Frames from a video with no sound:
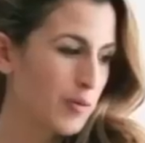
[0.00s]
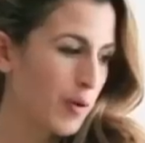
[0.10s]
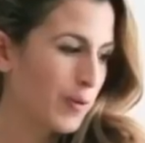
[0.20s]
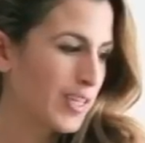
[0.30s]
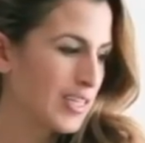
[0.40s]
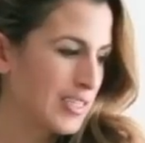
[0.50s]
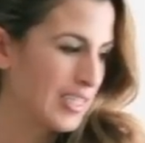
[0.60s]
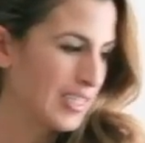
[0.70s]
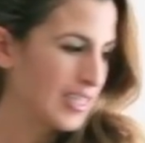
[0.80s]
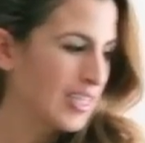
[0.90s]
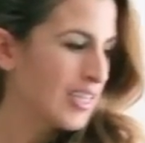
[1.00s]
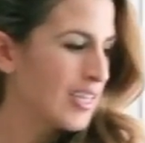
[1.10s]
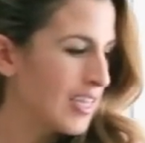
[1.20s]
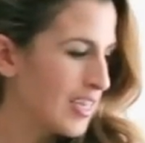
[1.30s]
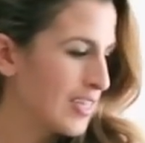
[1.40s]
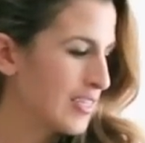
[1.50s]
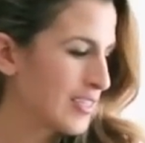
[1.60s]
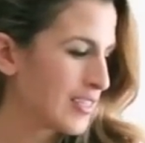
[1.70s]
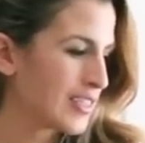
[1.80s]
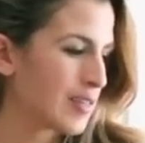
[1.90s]
what we're going to need is
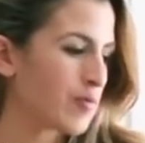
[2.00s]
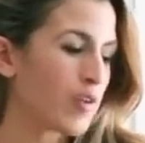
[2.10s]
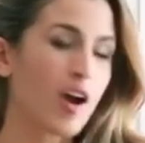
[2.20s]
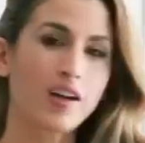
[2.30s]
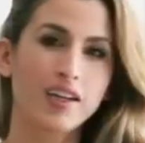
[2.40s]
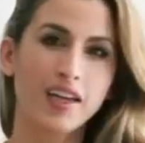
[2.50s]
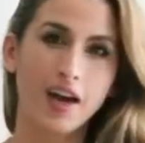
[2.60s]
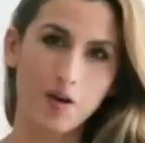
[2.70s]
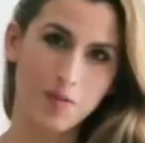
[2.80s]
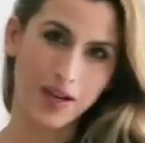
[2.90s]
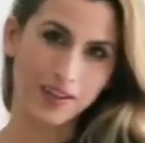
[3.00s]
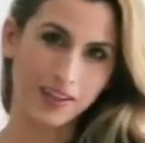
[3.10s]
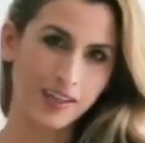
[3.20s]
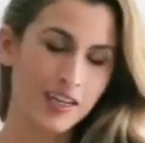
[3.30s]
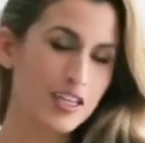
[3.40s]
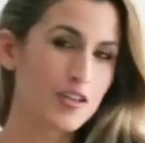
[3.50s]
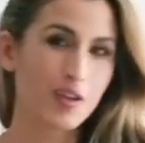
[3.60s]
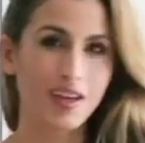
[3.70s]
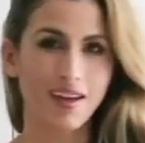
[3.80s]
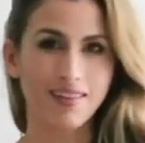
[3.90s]
some raw cacao butter. You
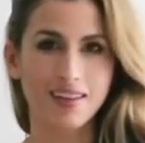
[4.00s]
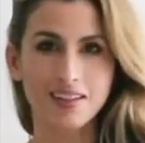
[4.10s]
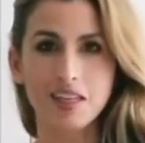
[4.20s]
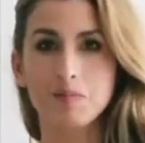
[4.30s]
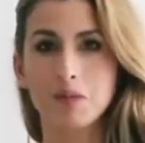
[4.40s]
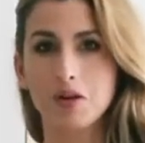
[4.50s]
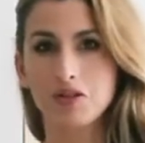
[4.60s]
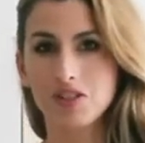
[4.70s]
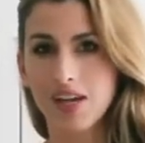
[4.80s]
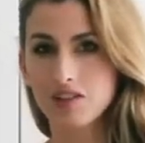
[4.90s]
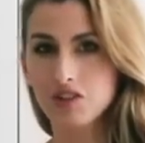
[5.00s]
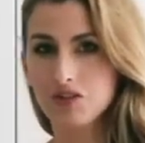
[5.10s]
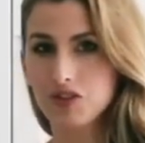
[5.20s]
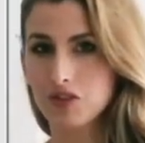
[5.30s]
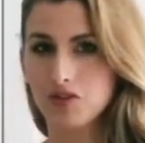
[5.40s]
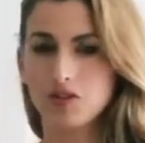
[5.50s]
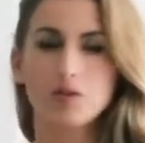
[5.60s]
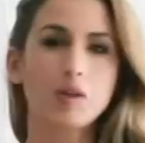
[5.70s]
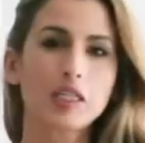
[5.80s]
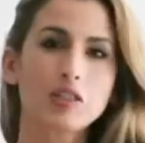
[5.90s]
can get this at most natural food
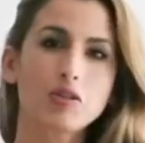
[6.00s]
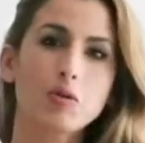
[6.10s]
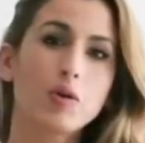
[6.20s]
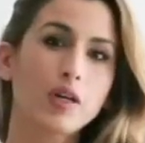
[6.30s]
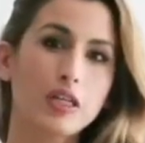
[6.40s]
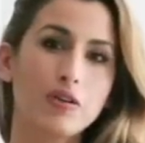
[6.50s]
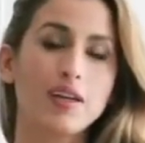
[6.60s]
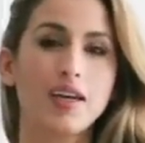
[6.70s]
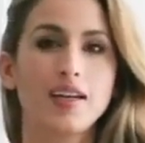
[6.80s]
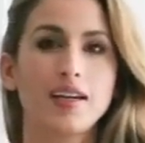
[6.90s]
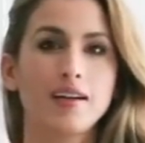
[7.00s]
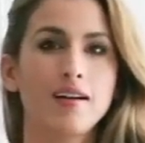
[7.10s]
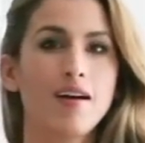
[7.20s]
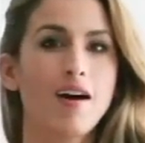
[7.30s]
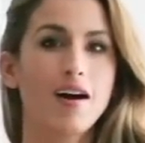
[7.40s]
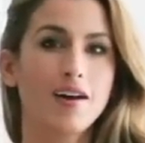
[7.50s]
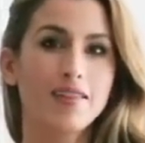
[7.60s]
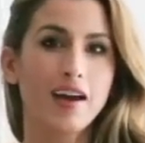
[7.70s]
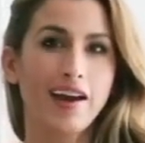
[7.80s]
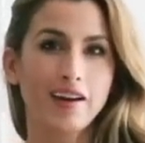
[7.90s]
stores, or you can get it
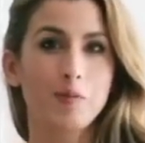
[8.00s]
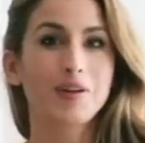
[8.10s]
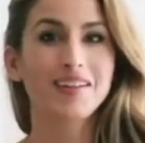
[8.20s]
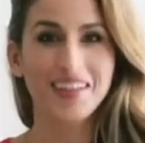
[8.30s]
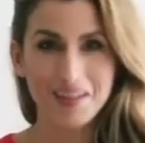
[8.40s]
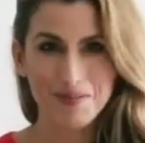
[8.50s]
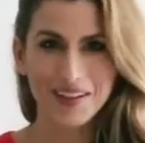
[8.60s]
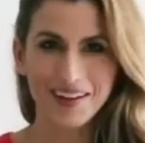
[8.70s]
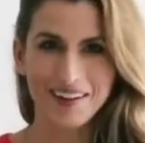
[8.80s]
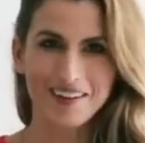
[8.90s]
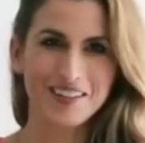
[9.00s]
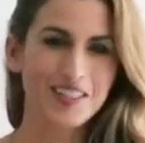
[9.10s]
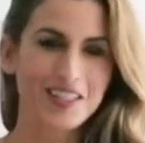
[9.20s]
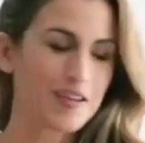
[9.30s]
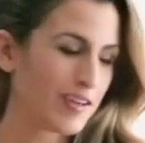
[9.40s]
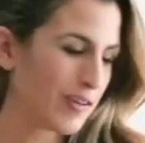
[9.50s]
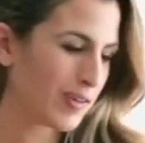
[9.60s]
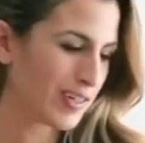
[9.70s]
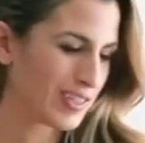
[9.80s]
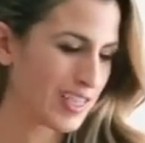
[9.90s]
online. I'll put a link below so you can
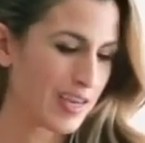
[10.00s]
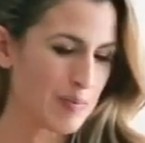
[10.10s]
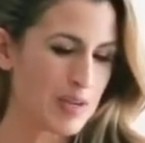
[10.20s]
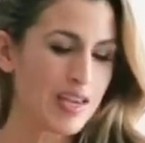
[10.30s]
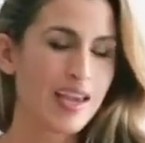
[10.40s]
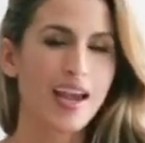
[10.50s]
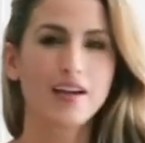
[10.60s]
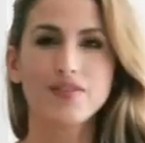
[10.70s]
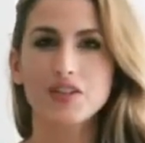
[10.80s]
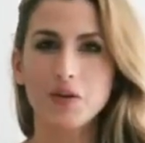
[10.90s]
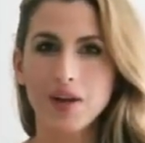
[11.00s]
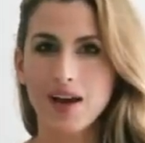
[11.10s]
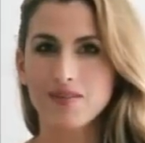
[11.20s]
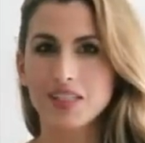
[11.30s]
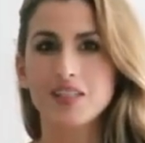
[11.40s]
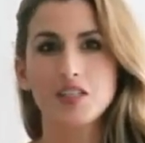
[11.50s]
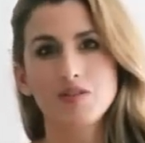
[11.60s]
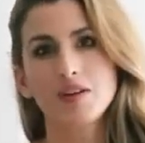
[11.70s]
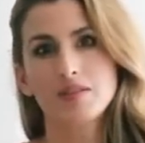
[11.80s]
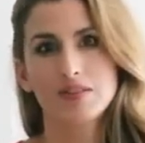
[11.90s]
order some. And if you don't have this and you
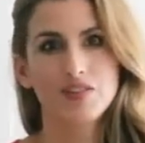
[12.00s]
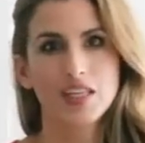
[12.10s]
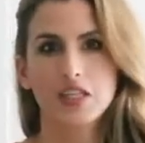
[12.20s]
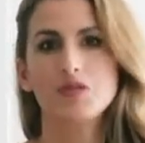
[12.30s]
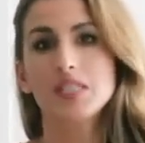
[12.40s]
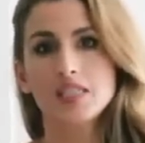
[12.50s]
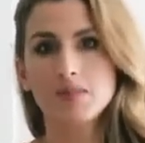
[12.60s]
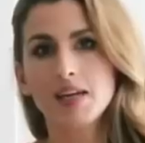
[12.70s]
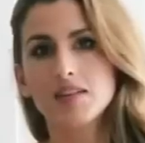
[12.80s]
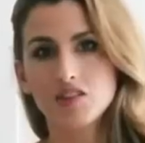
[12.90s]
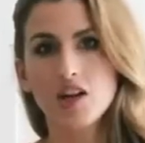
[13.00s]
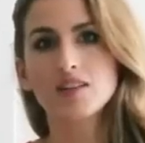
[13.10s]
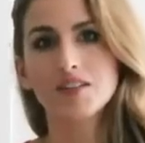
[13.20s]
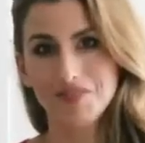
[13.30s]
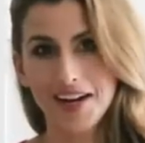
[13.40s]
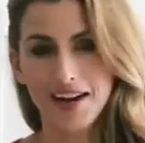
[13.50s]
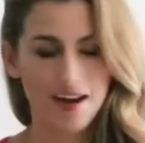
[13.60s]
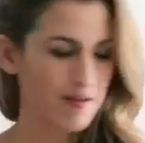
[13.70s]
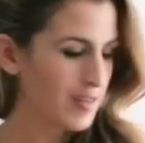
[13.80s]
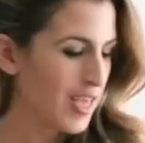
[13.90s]
feel like you need to make your chocolate right
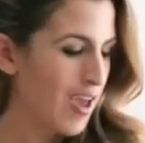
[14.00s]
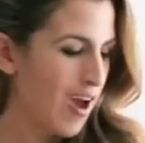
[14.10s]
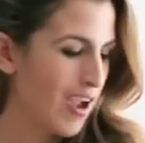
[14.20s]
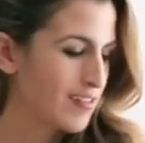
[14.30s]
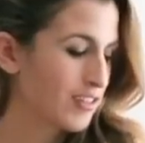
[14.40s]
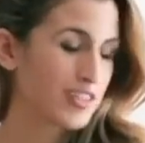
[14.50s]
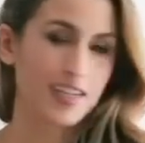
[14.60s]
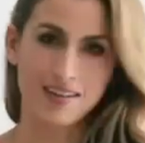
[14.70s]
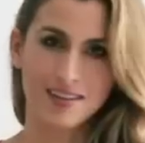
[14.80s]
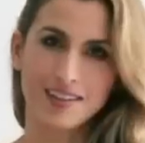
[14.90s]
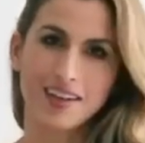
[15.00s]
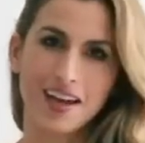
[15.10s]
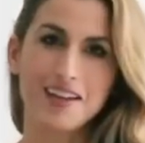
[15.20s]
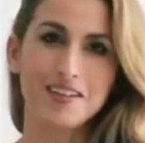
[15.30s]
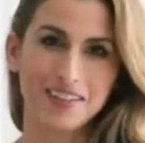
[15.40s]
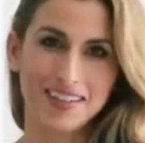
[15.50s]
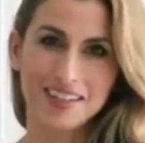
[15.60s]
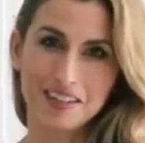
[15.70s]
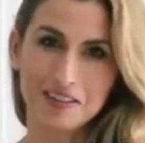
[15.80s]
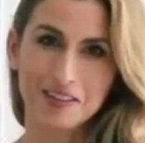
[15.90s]
now, I understand. And you can
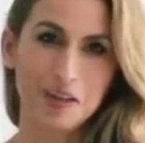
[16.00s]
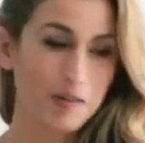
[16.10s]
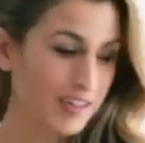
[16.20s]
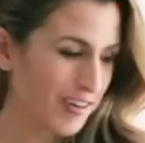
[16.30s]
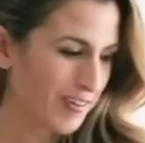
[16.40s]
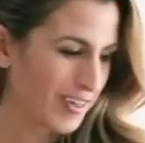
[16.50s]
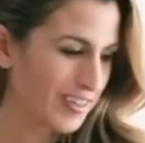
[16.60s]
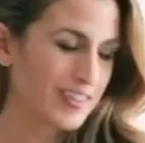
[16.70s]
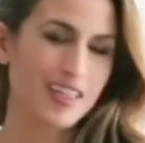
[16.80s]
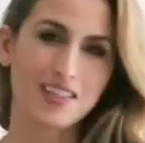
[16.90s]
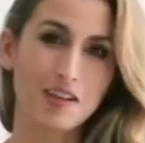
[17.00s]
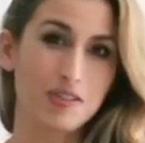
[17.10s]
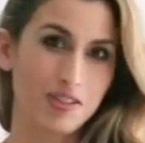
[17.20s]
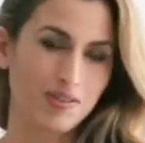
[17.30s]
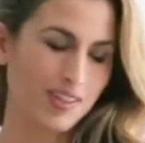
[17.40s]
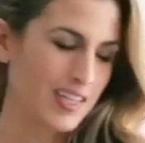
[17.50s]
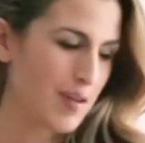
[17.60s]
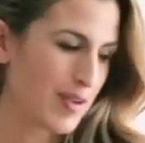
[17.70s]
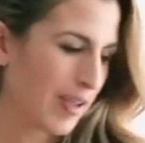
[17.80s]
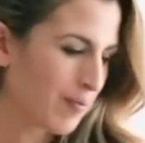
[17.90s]
use coconut oil. That's also really
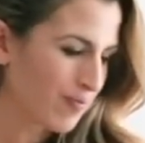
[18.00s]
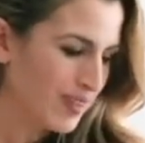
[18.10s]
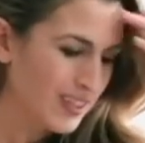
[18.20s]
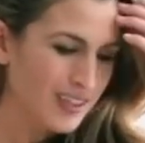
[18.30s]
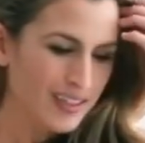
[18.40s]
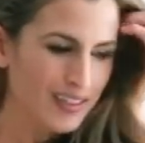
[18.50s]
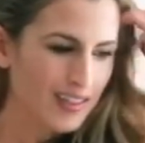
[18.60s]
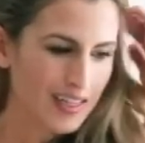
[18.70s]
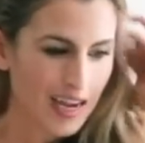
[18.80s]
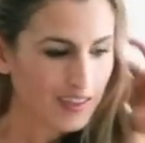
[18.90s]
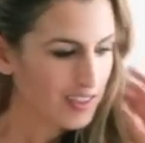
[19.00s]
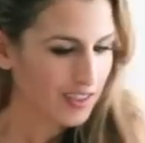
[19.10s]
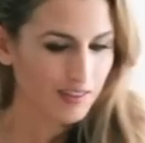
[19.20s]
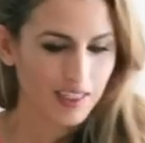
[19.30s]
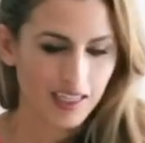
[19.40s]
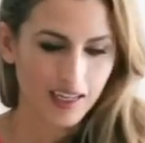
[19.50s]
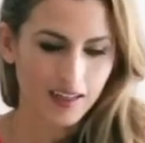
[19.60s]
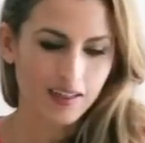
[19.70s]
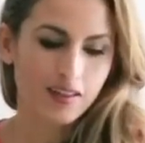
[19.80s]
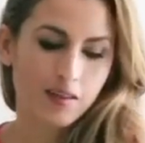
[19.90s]
yummy. The next
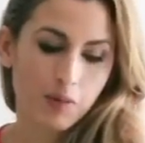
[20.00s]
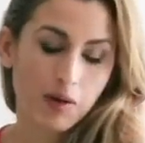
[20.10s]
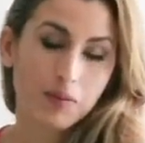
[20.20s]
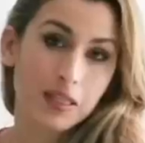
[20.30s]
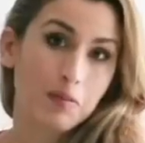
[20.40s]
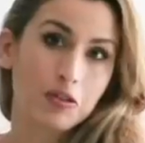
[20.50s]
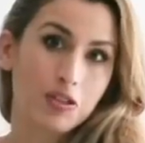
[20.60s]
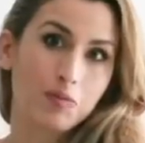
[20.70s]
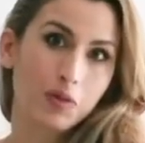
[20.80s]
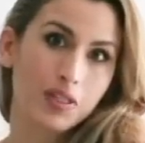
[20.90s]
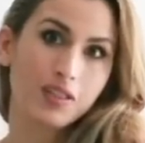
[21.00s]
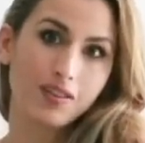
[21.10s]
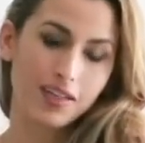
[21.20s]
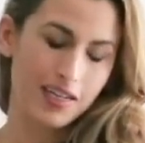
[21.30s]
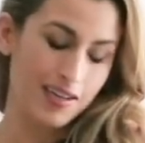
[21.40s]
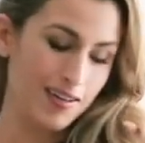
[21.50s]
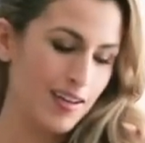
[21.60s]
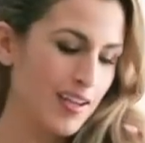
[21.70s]
ingredient, probably the most important ingredient,